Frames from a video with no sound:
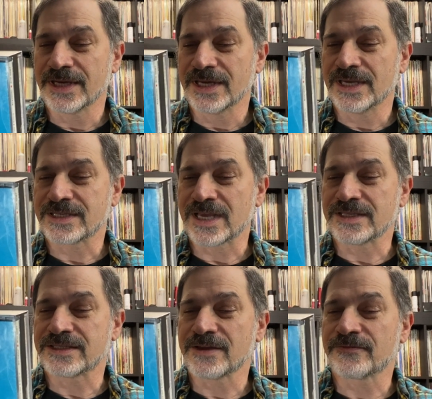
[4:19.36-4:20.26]
It's got
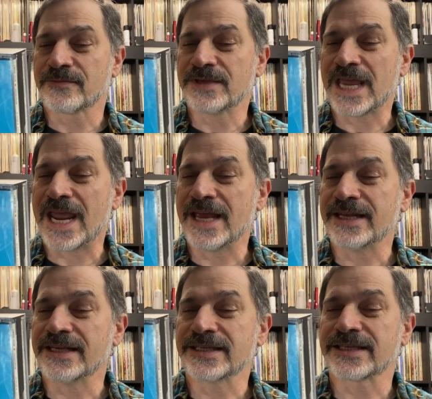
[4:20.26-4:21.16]
stuff from the
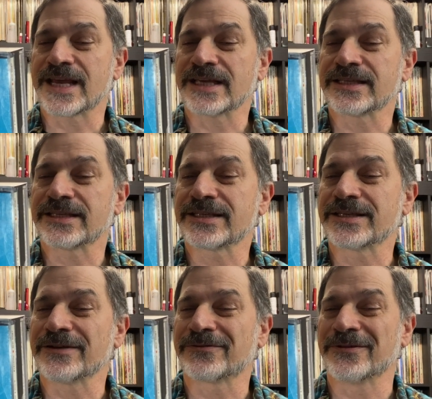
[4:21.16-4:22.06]
80s, it's got
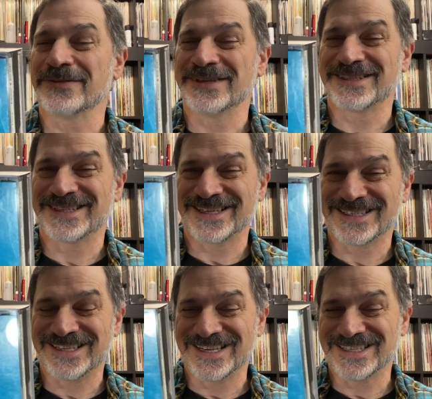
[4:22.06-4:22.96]
stuff from the
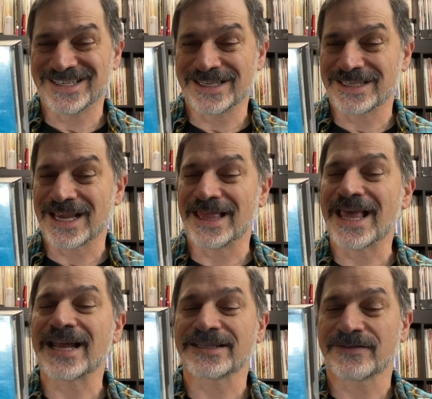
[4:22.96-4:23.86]
60s, it's got a
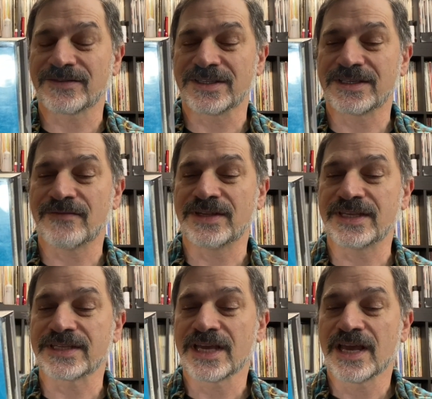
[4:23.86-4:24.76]
lot of stuff from the
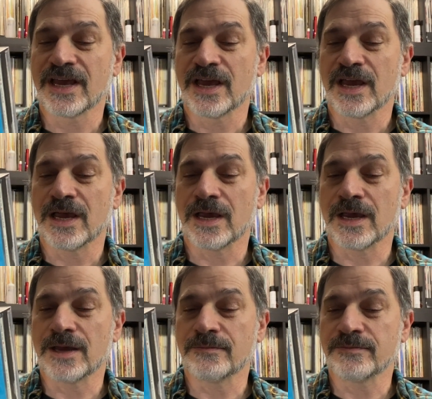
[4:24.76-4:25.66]
70s.
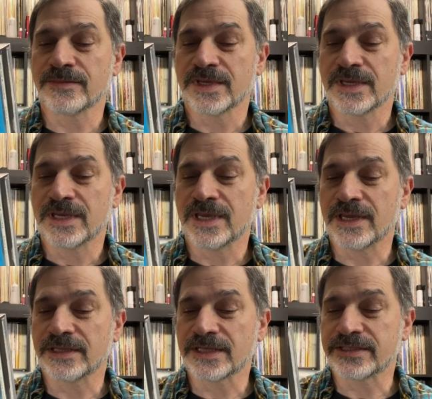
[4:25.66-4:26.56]

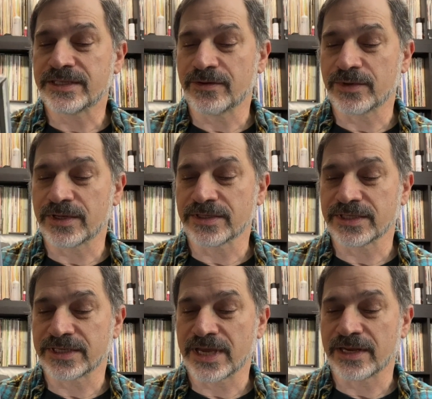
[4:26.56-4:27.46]
And let's see, what else
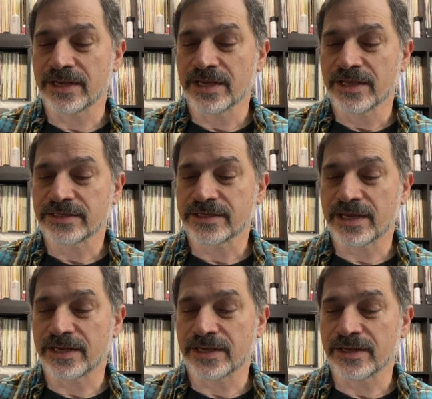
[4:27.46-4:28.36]
has it got? It's
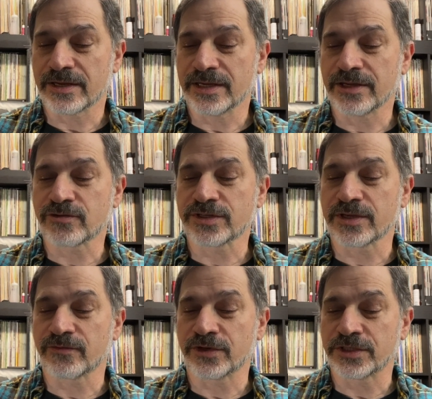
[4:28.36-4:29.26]
got an
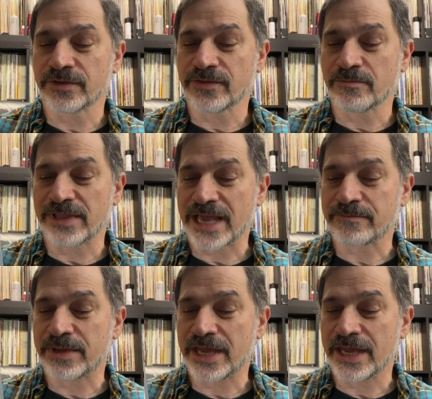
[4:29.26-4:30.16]
interesting version of The
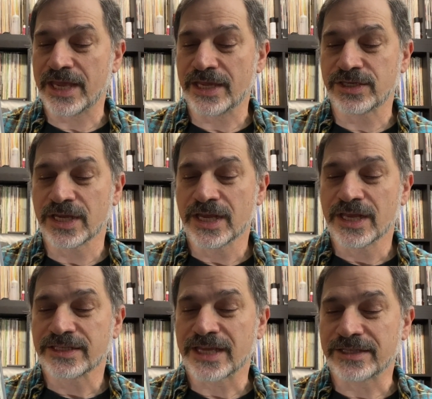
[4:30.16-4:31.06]
Black Page.
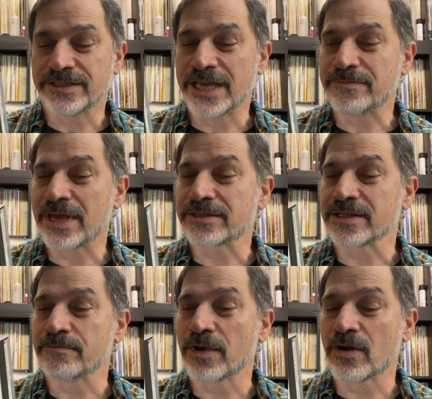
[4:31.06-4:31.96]
It's got Take Me Out to
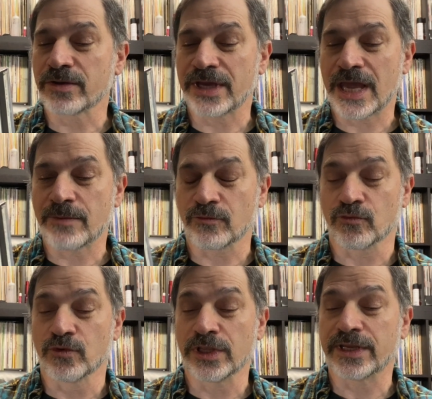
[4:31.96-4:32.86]
the Ball
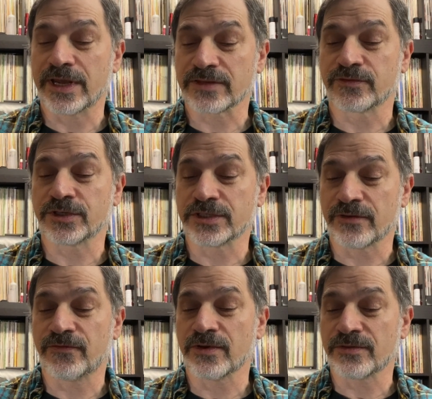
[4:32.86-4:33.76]
Game, really nice version
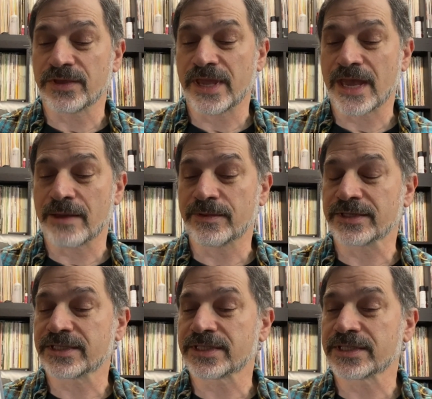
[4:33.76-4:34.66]
of Filthy
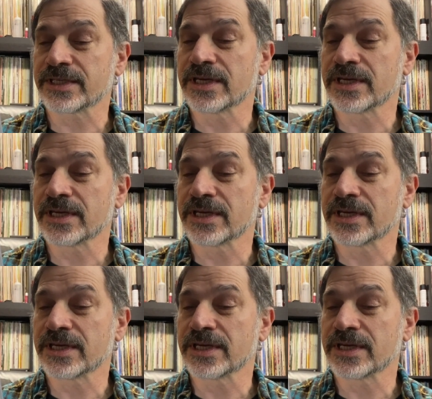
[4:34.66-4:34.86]
Habits.